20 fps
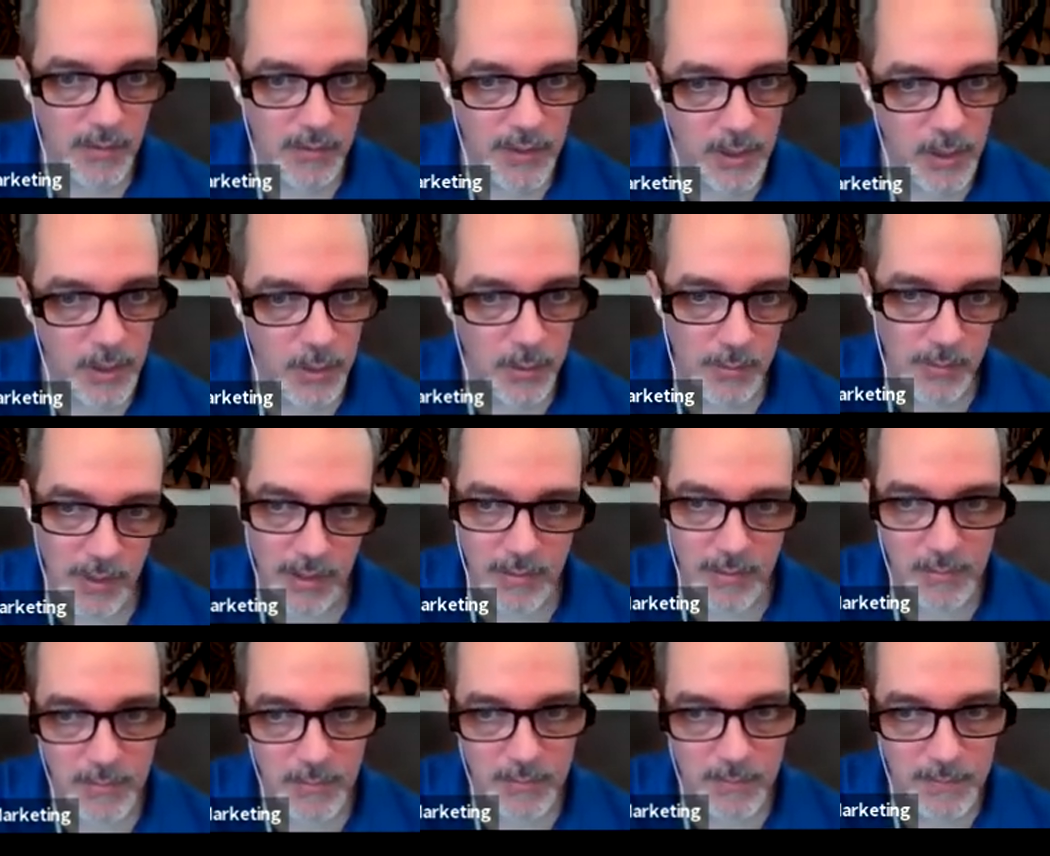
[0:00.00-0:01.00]
Model
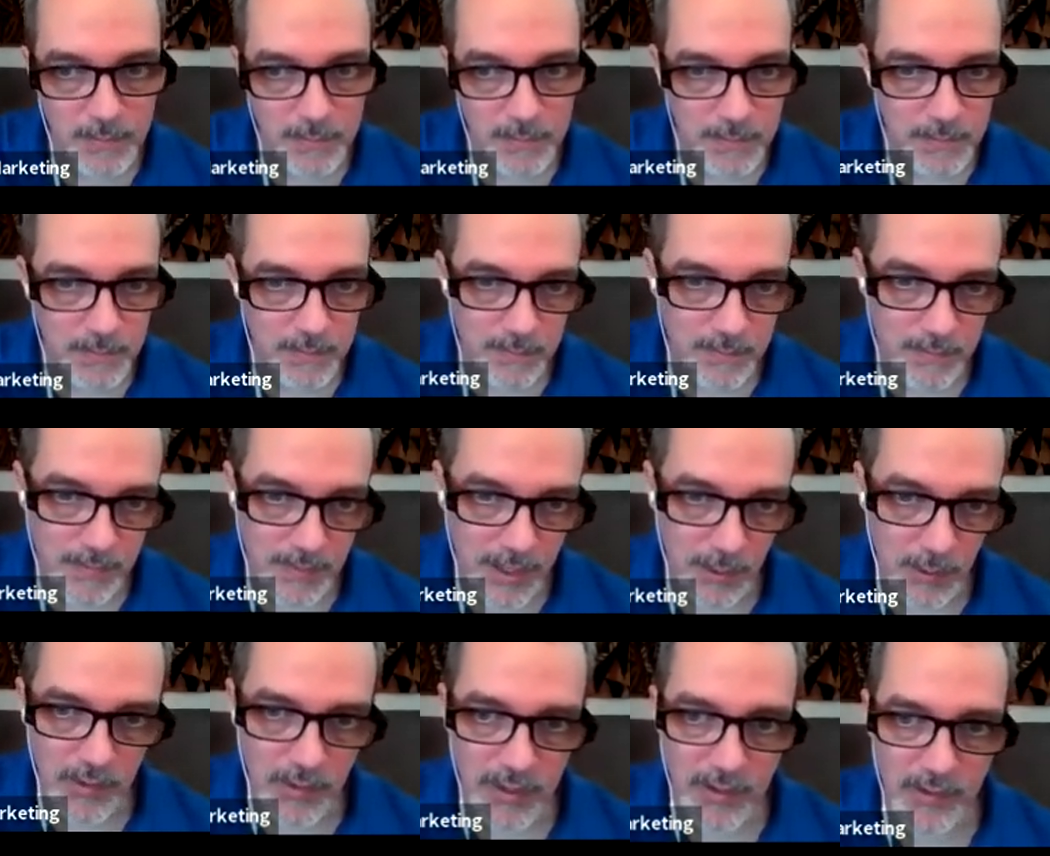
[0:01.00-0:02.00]
view.
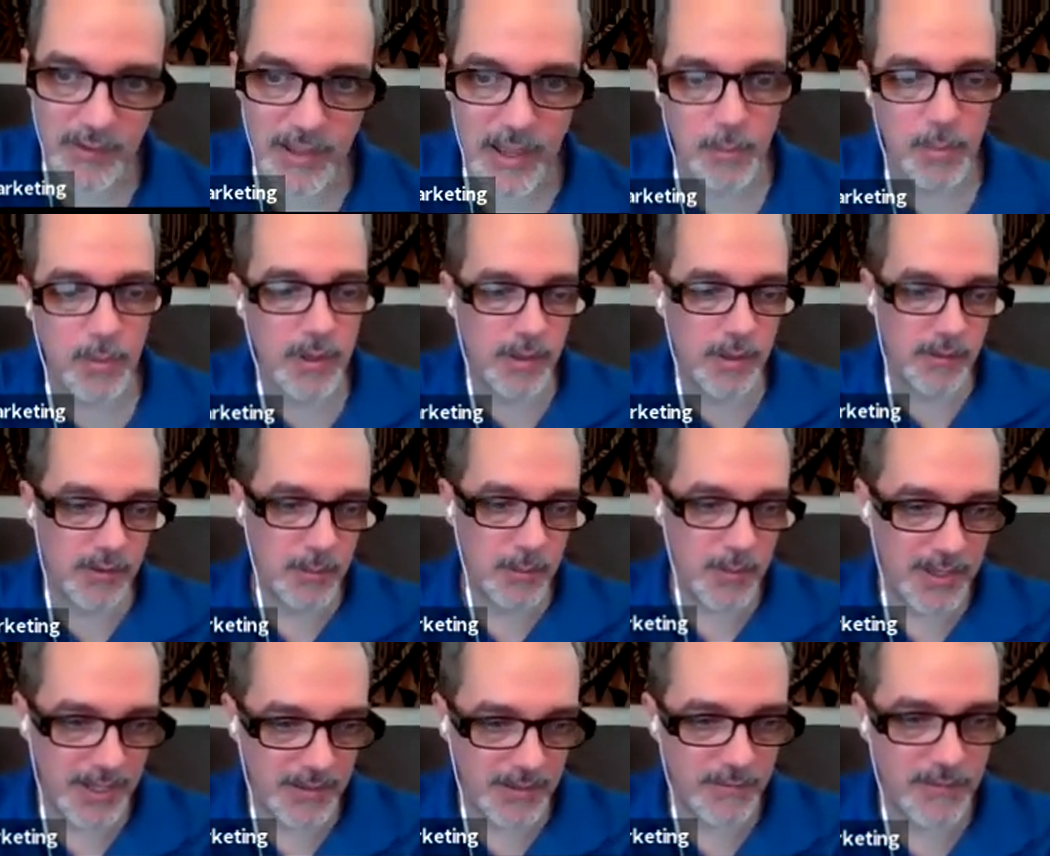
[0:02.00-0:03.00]
Here's an example
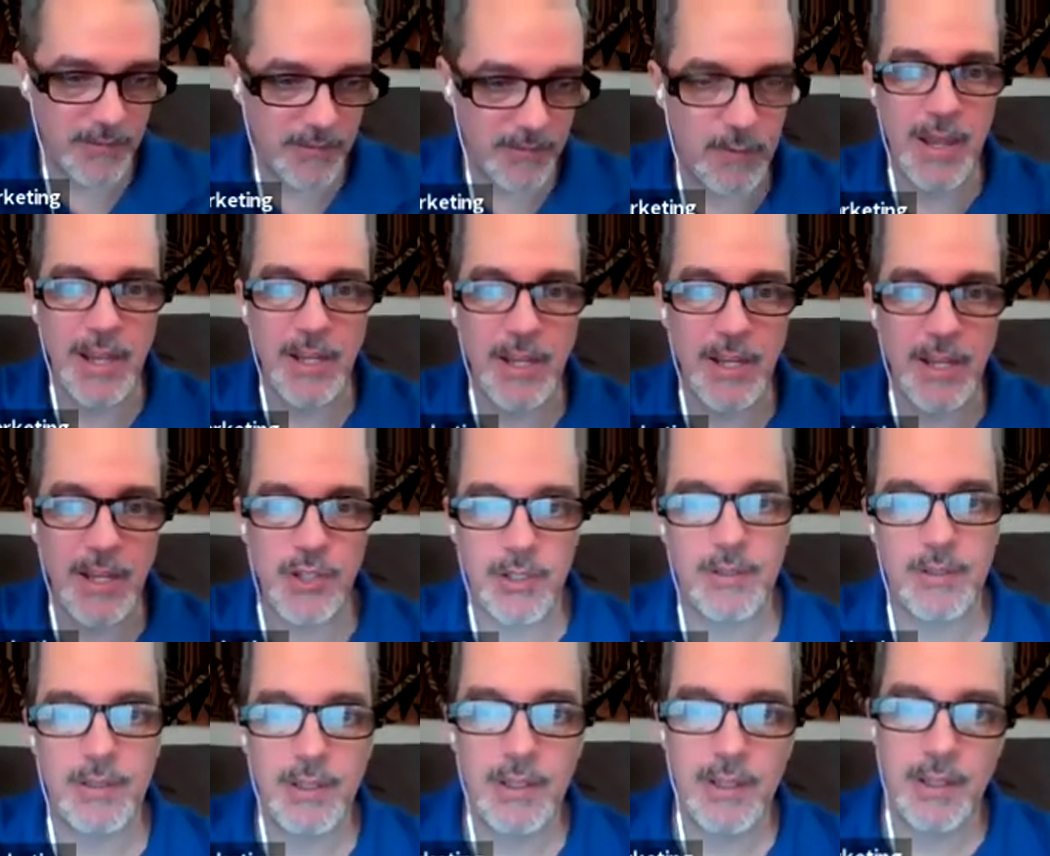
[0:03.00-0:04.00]
of some of the
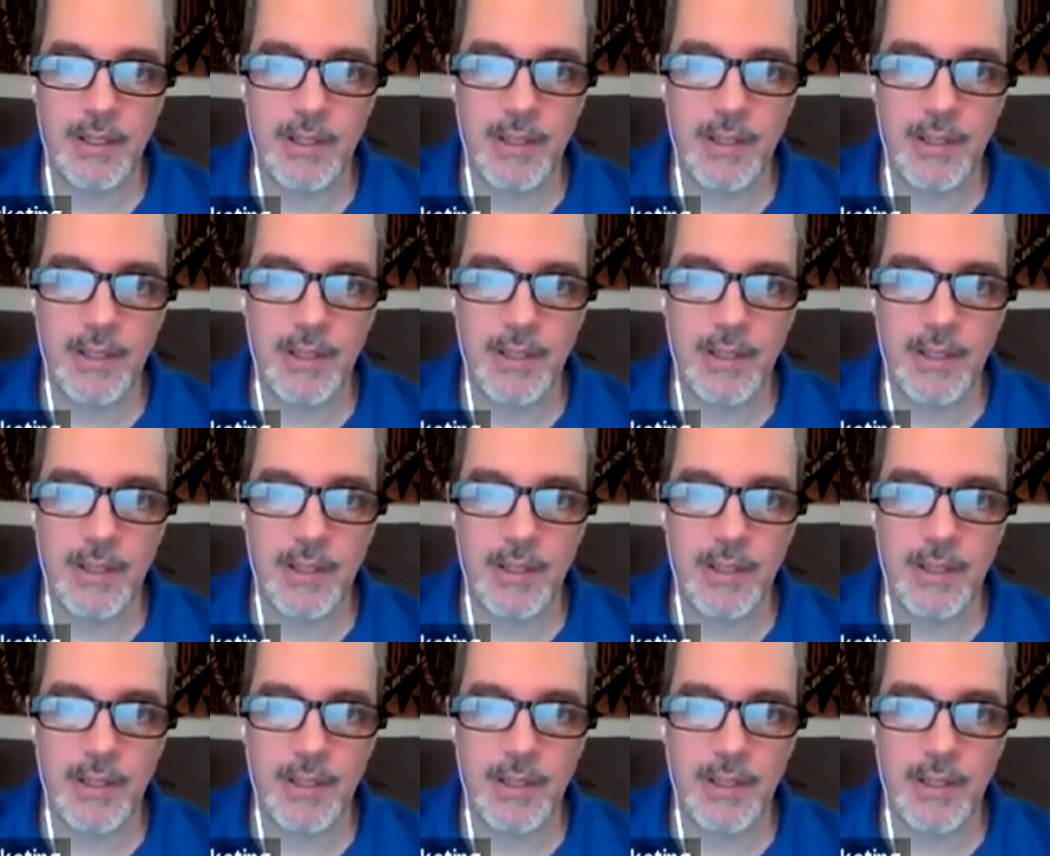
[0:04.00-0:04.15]
information